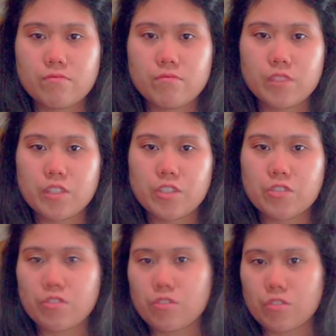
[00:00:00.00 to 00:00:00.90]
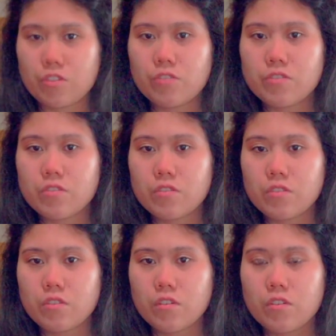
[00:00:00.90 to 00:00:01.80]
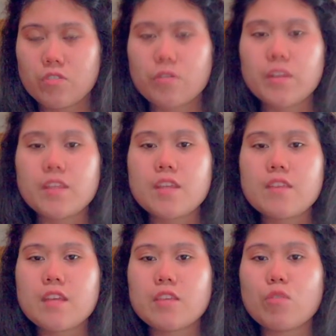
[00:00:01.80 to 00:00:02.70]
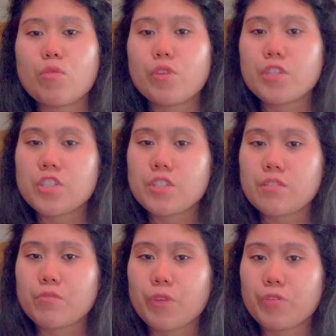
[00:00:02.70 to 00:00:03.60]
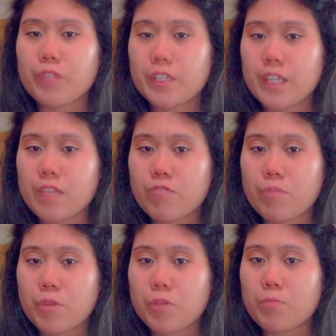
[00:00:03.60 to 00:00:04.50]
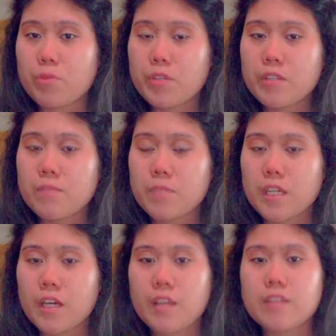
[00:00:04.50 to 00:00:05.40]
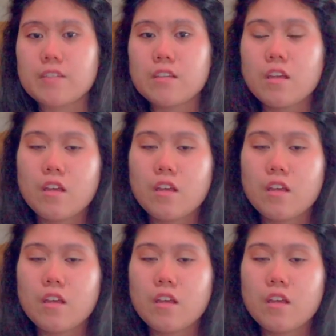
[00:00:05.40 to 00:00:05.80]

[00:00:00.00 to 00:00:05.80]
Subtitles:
delicious desserts. So I think that the origins of where flan came from are important because